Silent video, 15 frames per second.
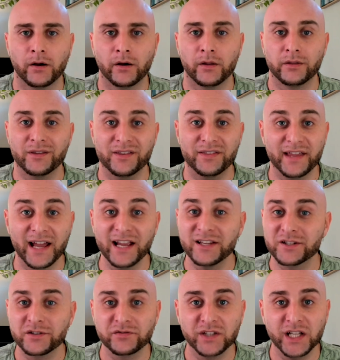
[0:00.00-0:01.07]
The days
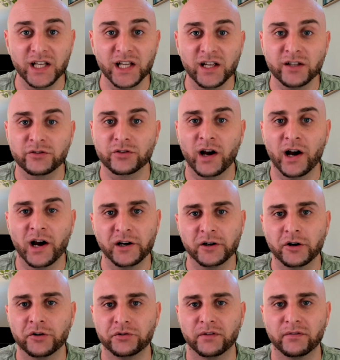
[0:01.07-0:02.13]
of needing to hire
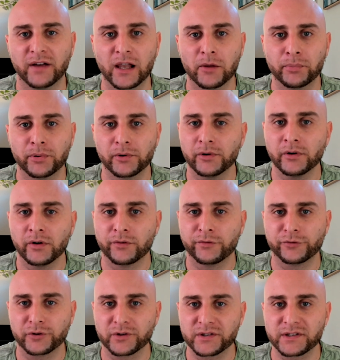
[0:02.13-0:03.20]
a developer
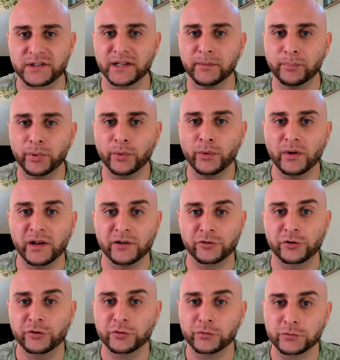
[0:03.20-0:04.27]
for a simple
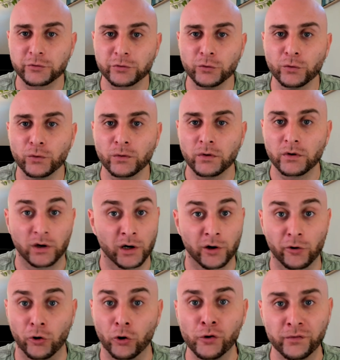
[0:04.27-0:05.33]
internal tool
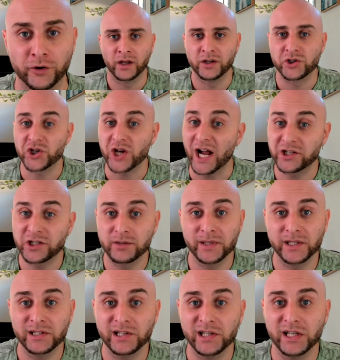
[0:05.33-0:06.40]
are over.
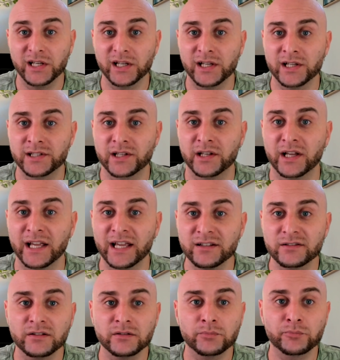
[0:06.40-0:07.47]
ChatGPT is an
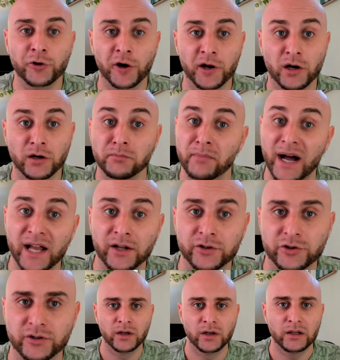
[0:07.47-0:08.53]
instant product
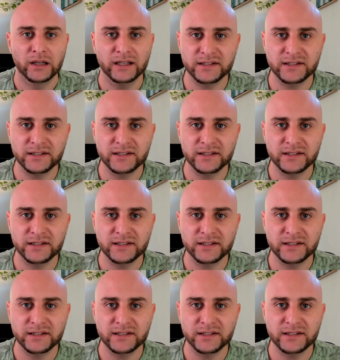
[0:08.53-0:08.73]
manager. Let's